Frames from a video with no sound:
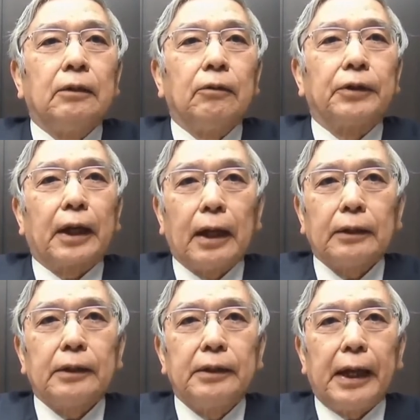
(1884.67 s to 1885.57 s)
on the
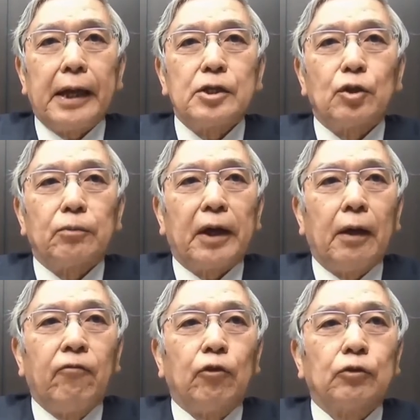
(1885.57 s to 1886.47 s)
cutting edge of
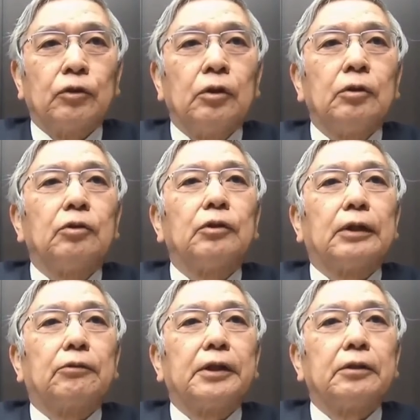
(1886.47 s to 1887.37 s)
efforts to
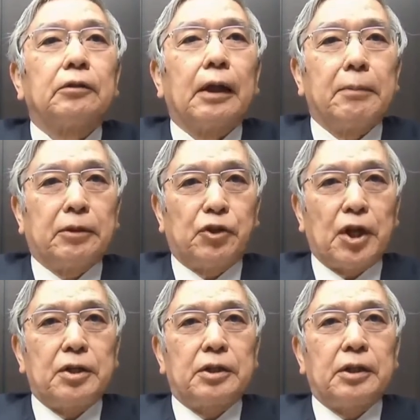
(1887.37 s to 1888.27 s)
address climate
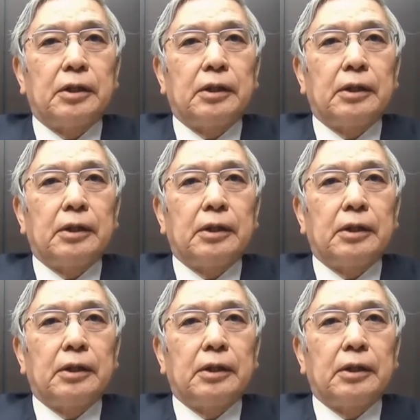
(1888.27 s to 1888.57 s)
change.